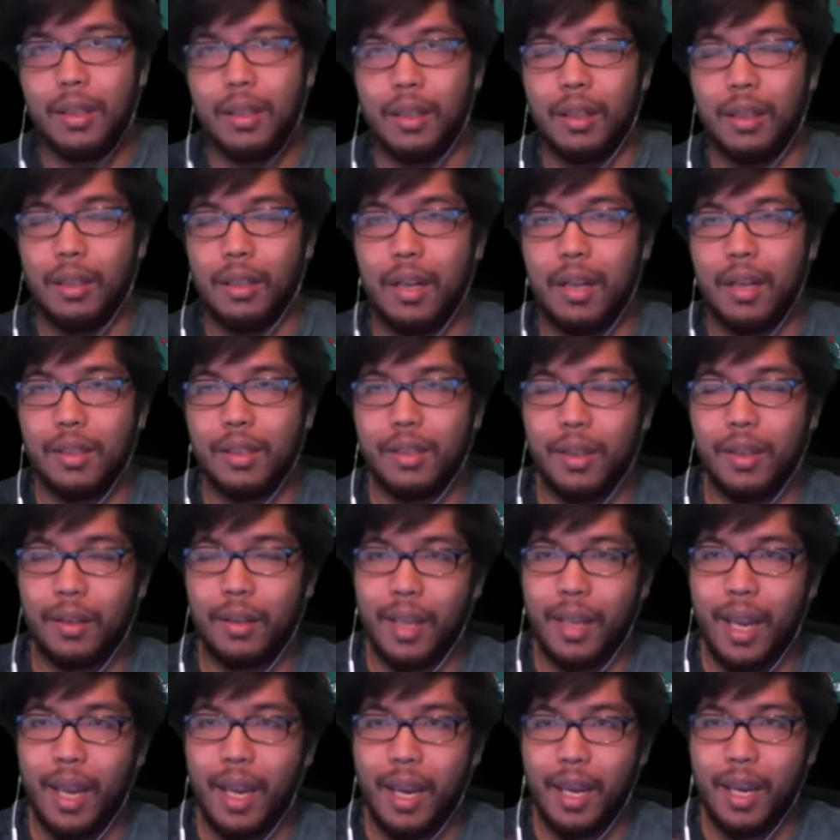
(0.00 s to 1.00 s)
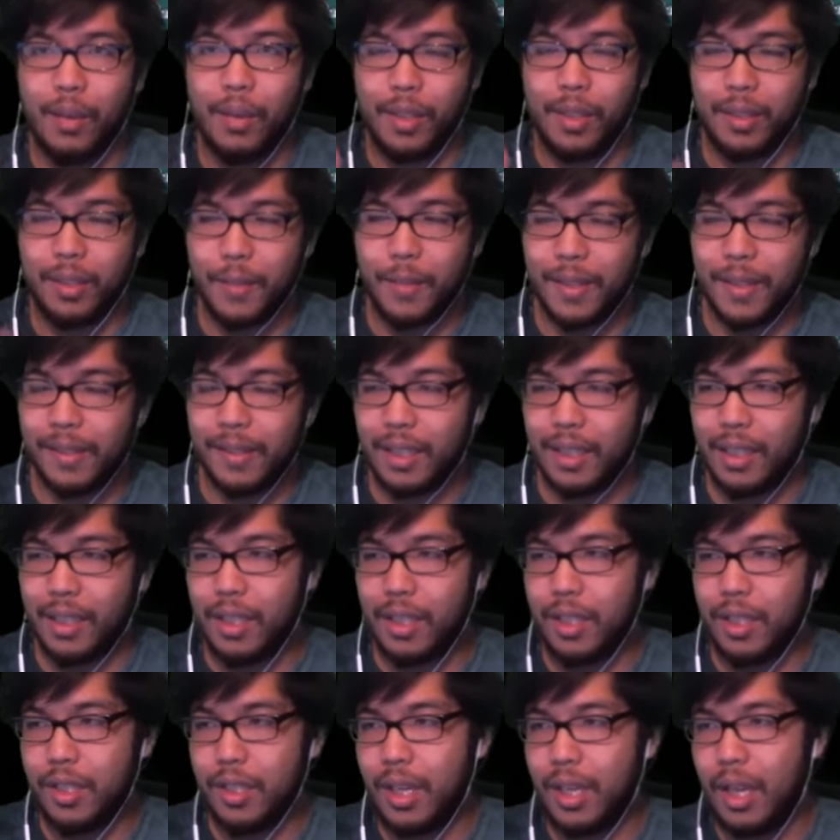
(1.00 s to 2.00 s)
Colossal Arcade, which is my
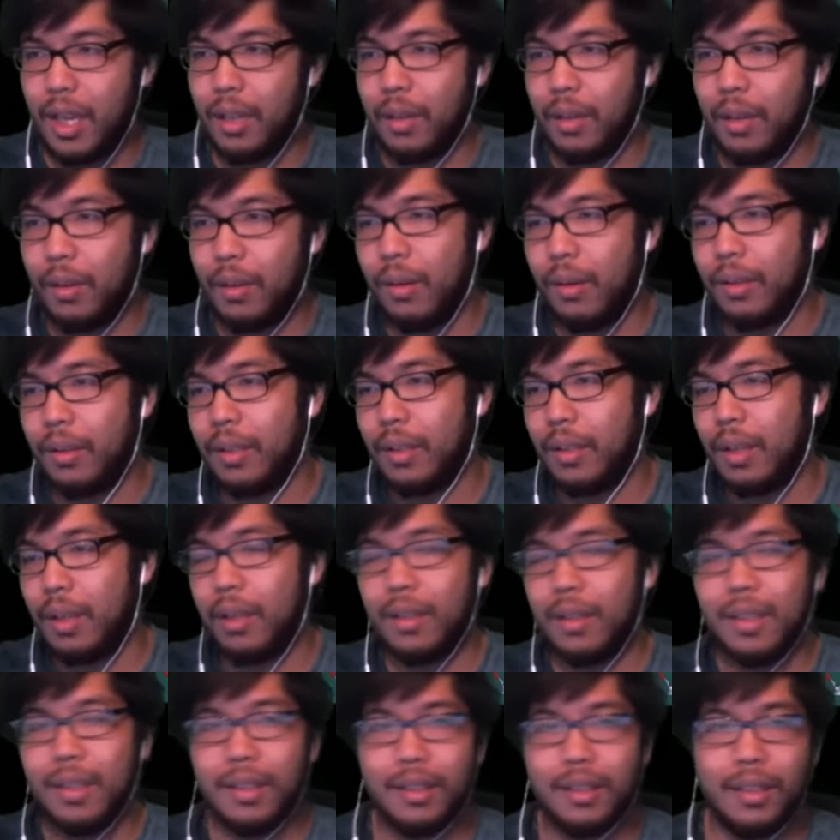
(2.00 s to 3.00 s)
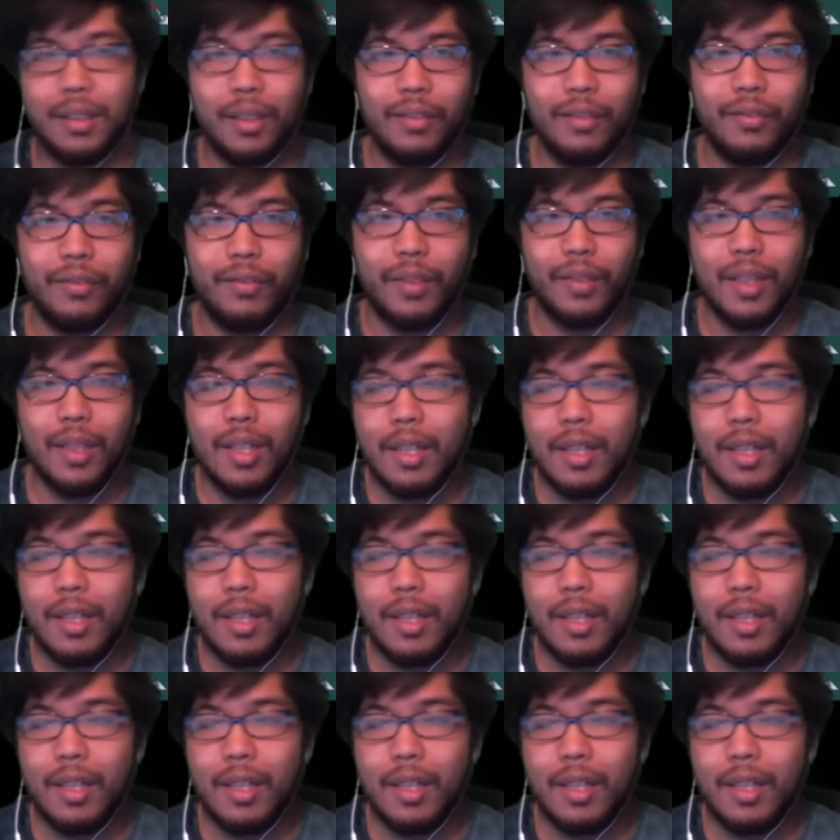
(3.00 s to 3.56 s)
second channel, and all that stuff.